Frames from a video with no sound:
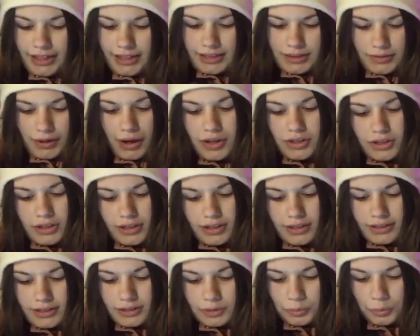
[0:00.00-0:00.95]
The next question
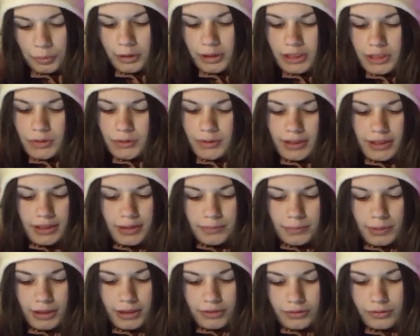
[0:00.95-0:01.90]
is: want to eat
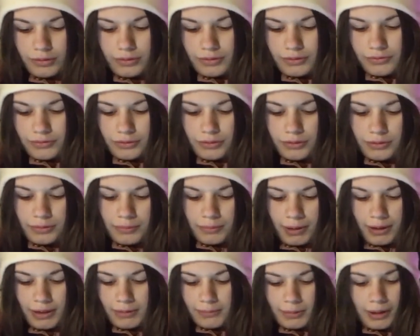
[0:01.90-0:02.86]
my cooked food
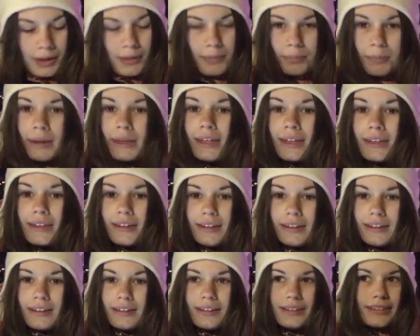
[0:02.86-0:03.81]
made by me?
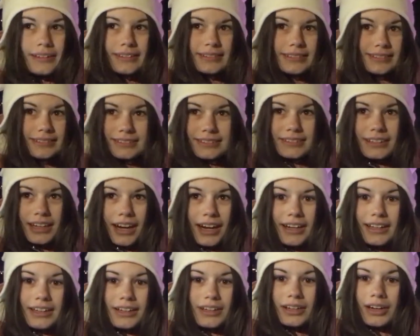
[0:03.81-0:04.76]

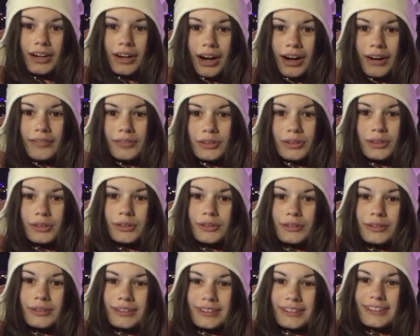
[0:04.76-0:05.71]
I don't know how you
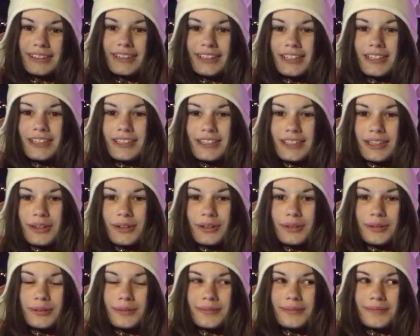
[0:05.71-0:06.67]
cook.
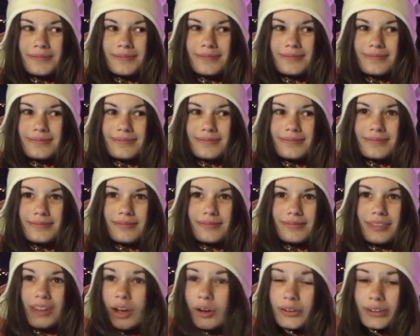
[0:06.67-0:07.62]
So,
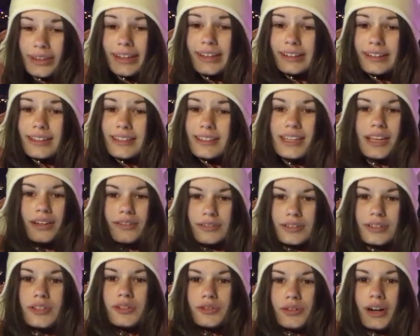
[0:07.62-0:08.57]
okay, let's have
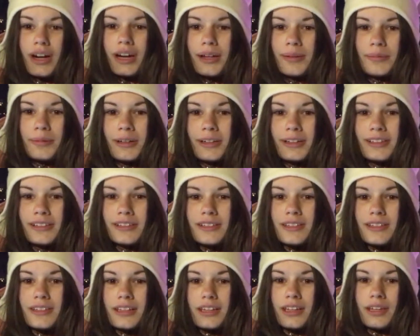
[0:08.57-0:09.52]
a try,
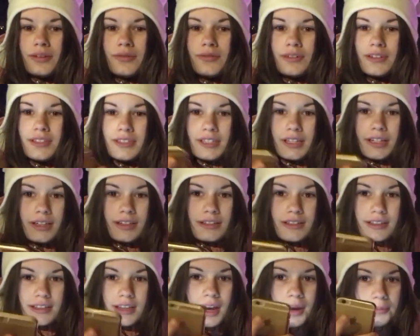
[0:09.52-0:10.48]
but if it
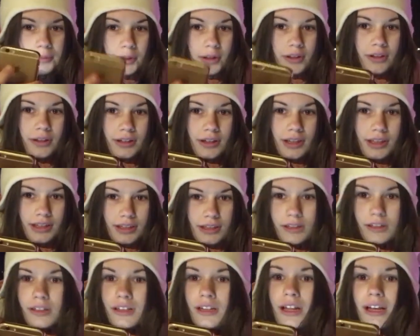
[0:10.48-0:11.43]
sucks, I'm not gonna
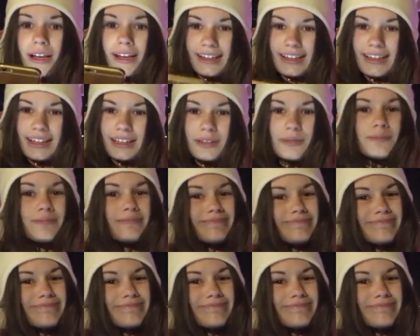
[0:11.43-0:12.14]
eat it again.